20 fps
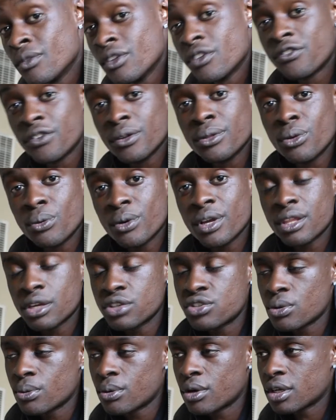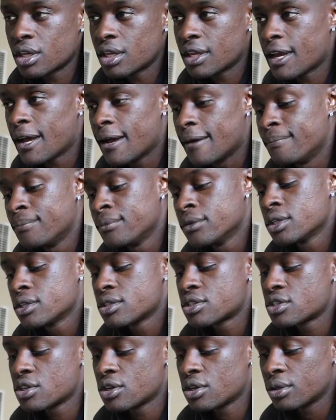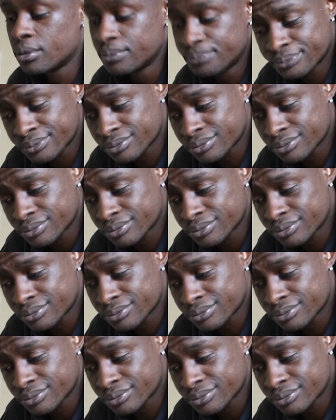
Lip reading: from the way that you're working out. So